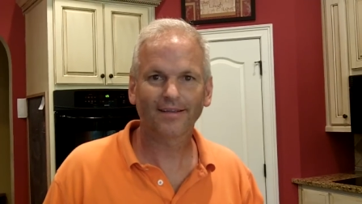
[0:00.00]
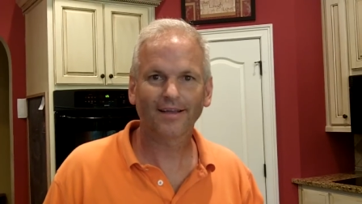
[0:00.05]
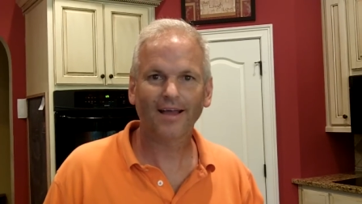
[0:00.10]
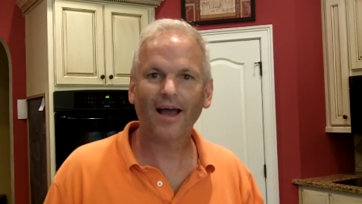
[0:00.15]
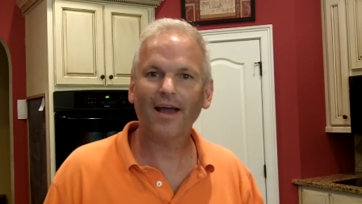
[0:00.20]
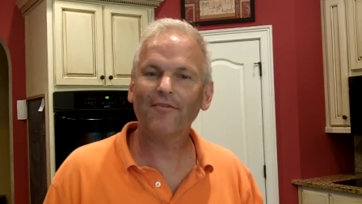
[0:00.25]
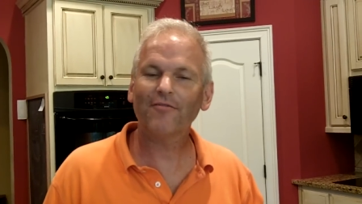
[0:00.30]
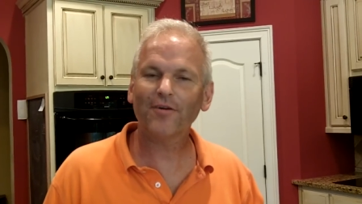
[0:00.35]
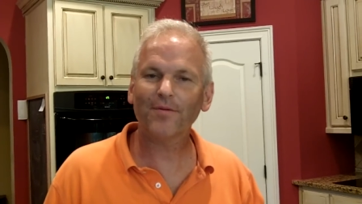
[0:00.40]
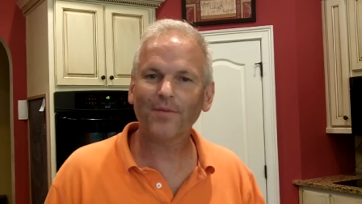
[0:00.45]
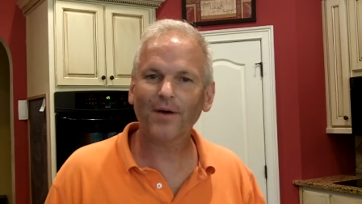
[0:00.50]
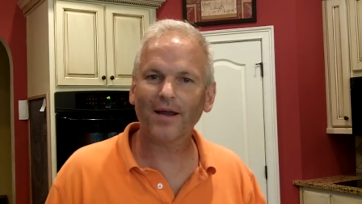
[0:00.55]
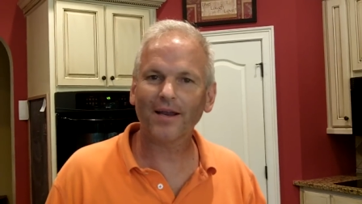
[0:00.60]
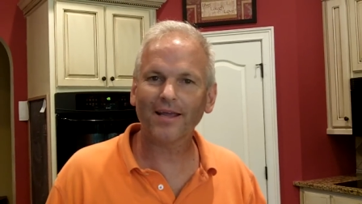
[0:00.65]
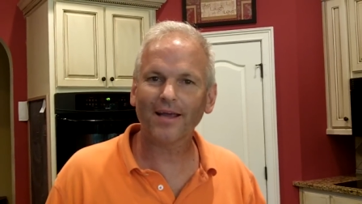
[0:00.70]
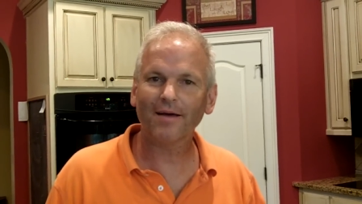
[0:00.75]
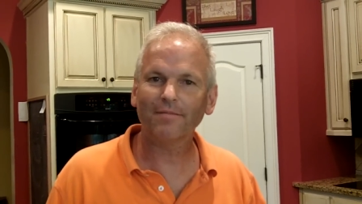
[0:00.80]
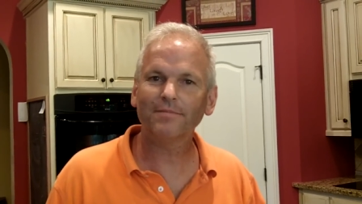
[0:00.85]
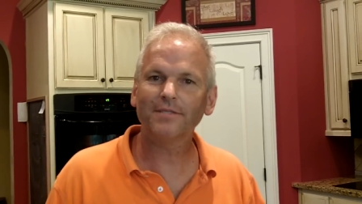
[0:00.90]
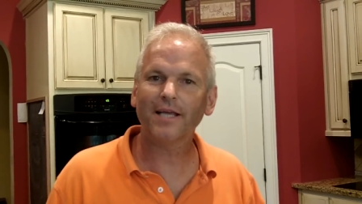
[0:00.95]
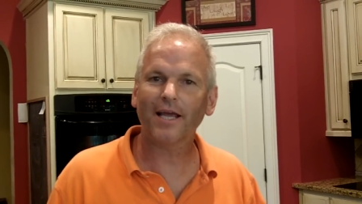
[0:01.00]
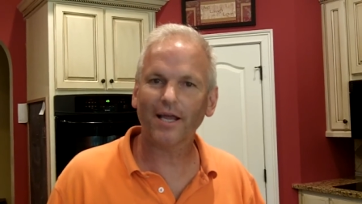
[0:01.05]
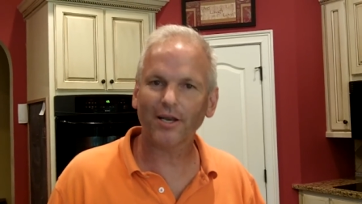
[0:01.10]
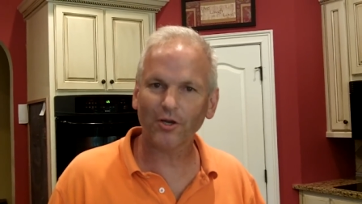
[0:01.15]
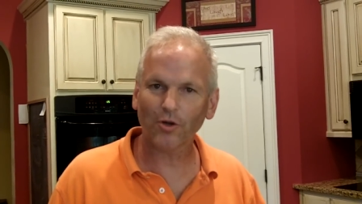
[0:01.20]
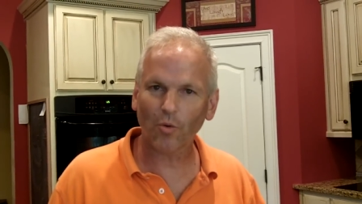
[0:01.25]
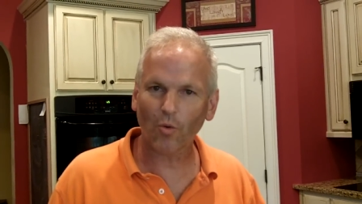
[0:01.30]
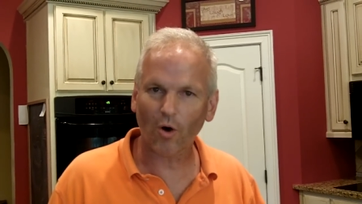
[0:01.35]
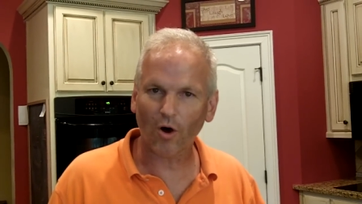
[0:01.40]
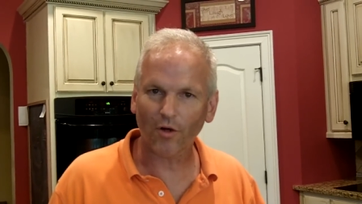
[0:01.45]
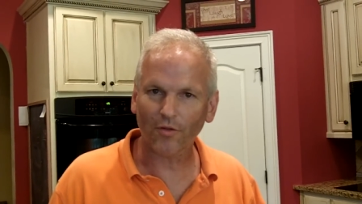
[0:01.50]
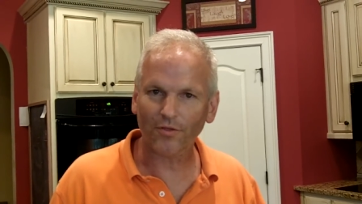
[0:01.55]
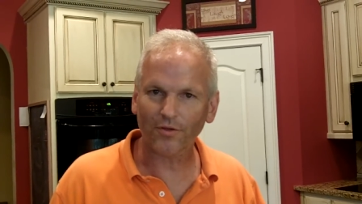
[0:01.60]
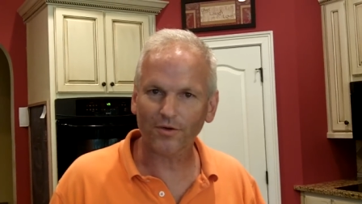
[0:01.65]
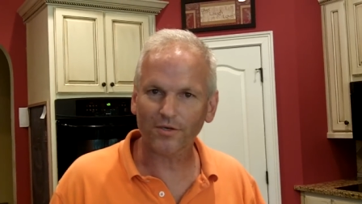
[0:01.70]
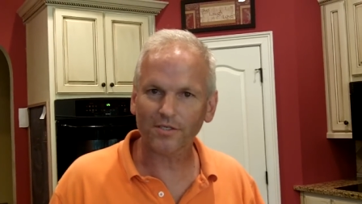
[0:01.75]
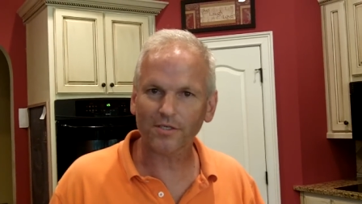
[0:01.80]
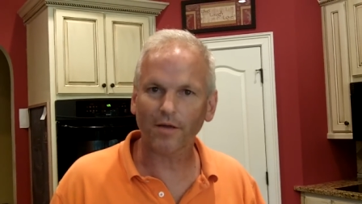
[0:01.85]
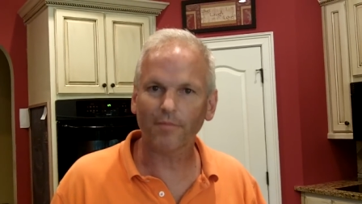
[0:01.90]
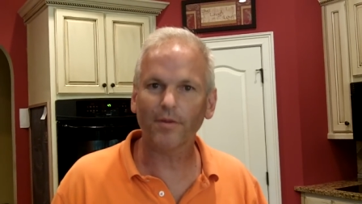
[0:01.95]
Hi everybody, I'm Daniel
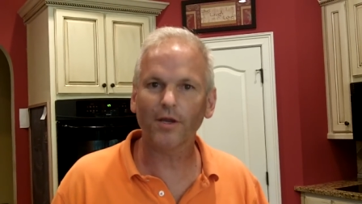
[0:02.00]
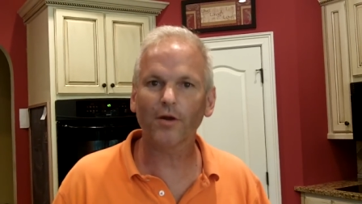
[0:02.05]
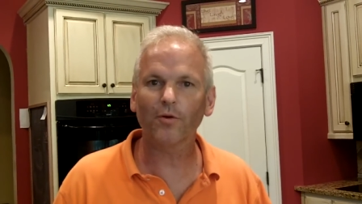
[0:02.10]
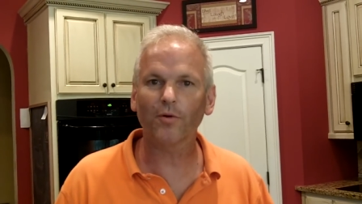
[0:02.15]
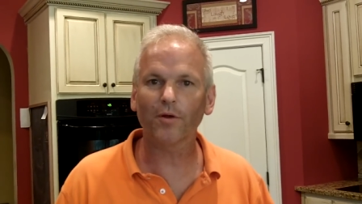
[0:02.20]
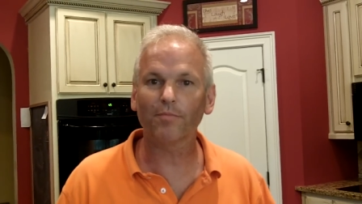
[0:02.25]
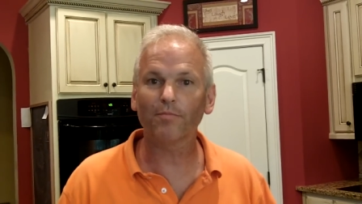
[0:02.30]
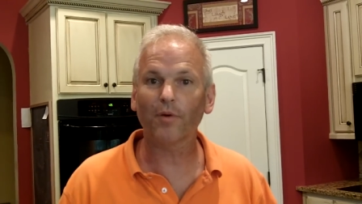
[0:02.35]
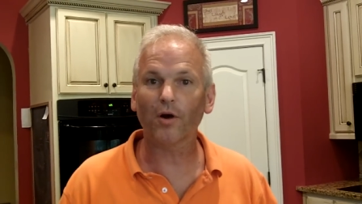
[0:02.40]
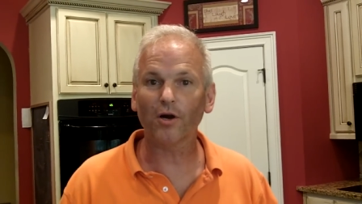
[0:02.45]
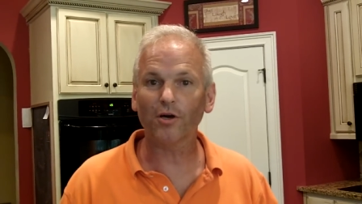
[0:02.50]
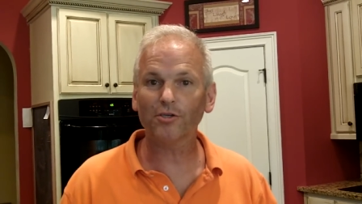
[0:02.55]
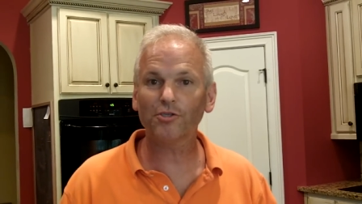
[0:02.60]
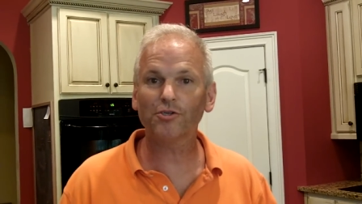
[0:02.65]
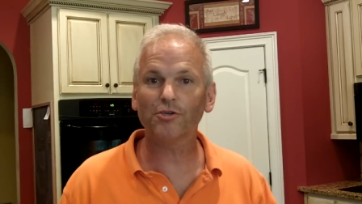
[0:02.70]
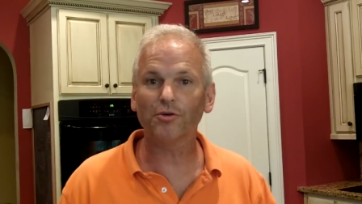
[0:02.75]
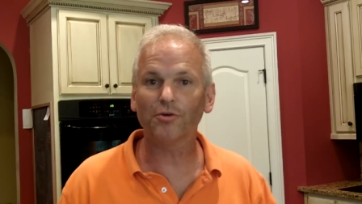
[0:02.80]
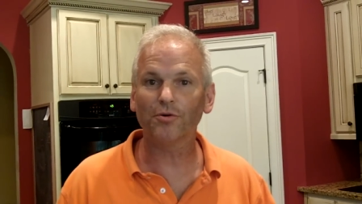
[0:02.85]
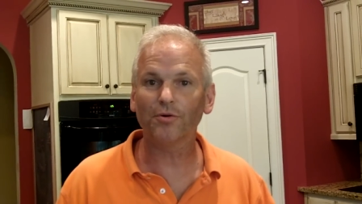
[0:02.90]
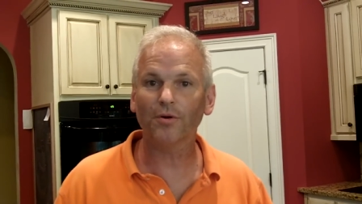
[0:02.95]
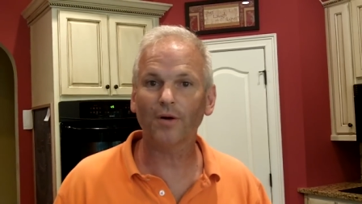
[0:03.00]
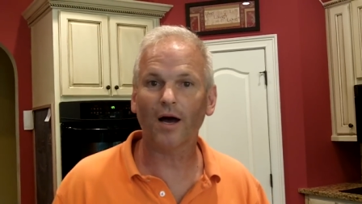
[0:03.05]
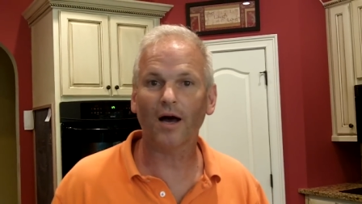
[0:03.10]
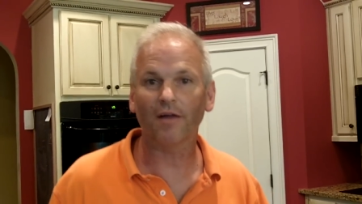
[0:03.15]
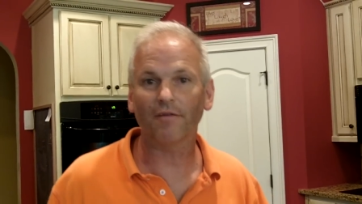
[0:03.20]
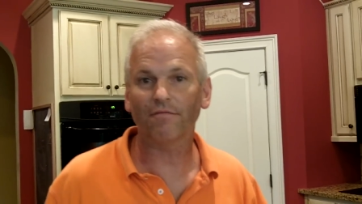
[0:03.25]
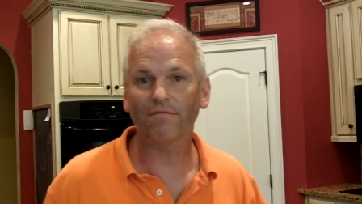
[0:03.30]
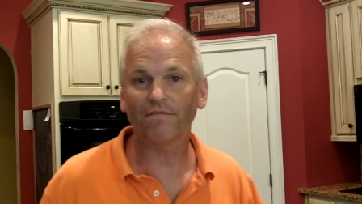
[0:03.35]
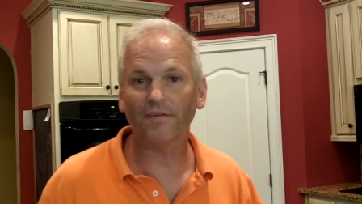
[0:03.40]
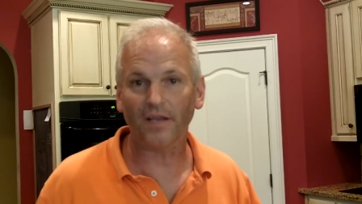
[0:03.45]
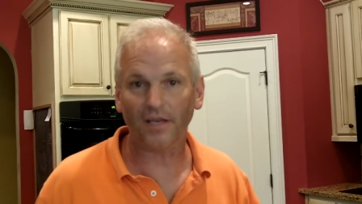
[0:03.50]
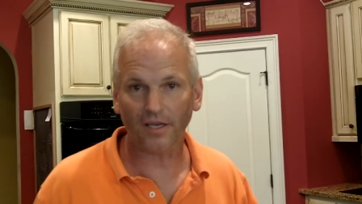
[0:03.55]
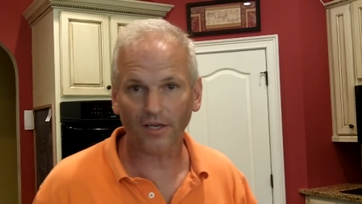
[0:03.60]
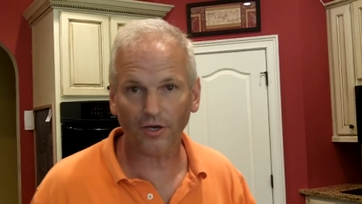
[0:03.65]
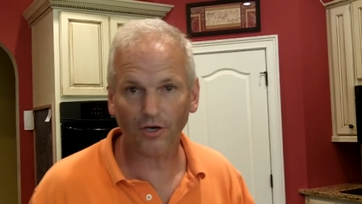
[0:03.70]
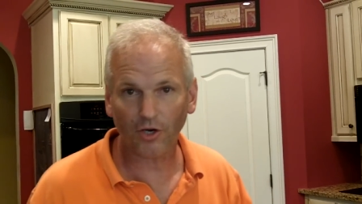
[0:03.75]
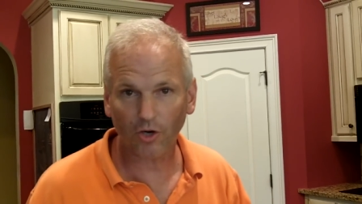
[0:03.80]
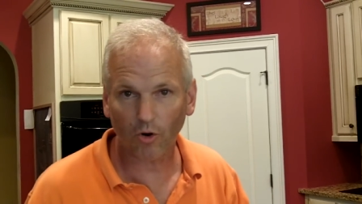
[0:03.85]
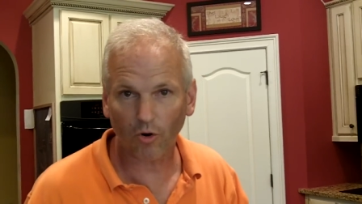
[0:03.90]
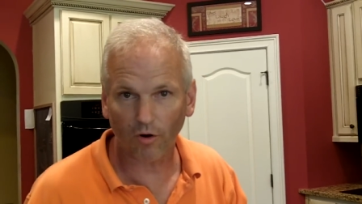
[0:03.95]
Walthers. I'm here with part 2 on feeding
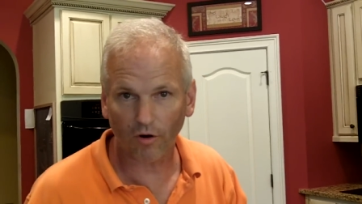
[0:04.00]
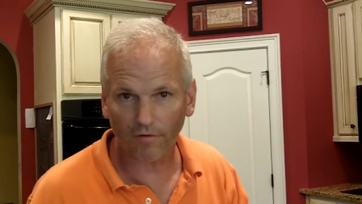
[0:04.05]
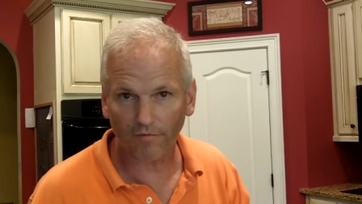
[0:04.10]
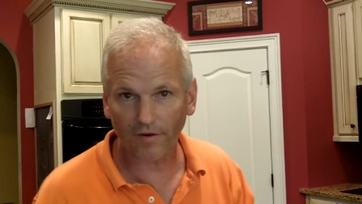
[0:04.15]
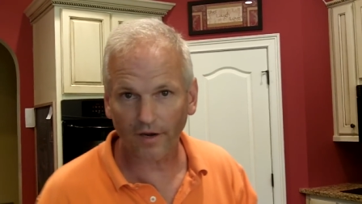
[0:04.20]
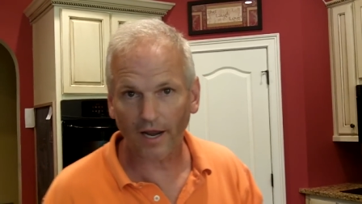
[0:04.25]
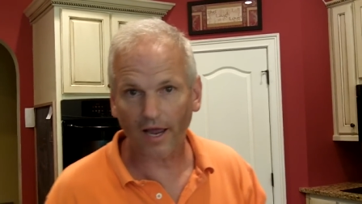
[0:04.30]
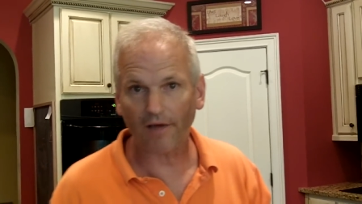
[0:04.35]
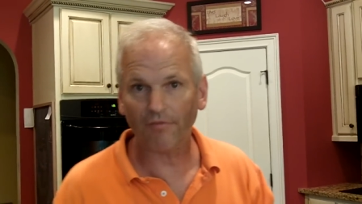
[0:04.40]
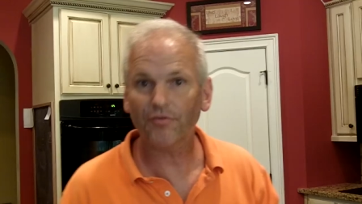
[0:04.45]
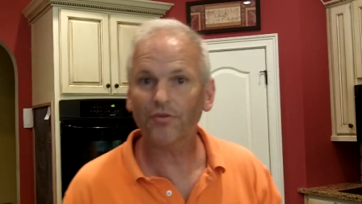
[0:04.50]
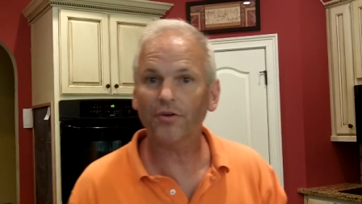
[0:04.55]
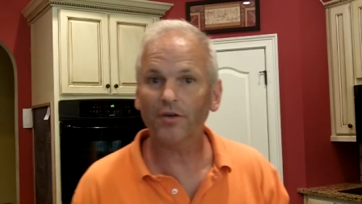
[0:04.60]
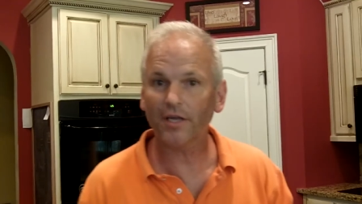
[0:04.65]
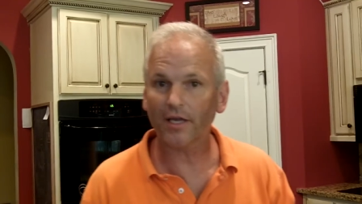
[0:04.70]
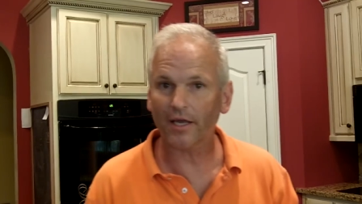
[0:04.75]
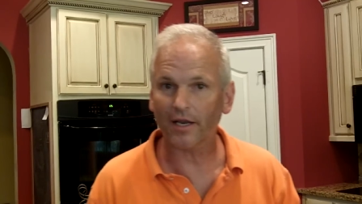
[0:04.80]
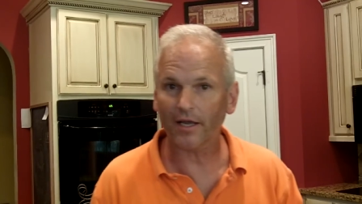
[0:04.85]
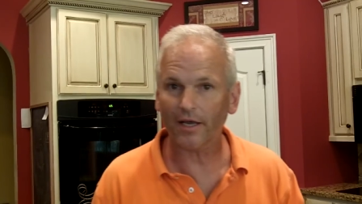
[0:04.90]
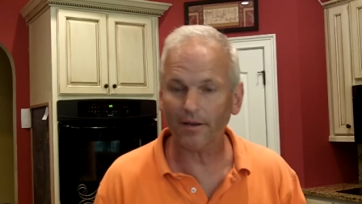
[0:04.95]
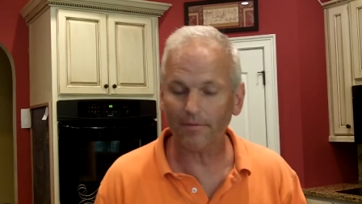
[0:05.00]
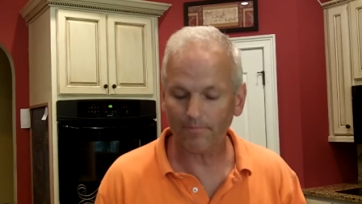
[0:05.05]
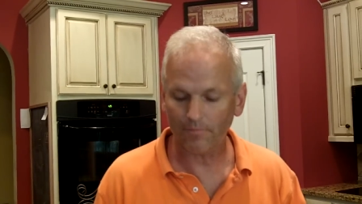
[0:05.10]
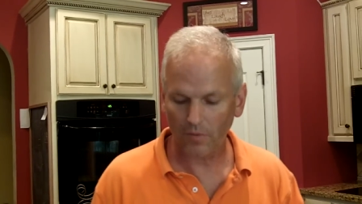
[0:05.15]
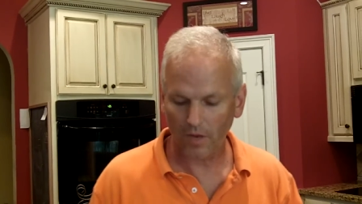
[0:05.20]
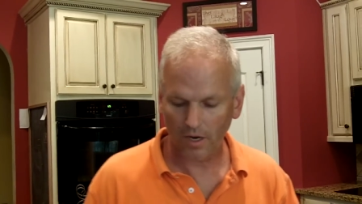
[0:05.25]
your Corvid after you get it.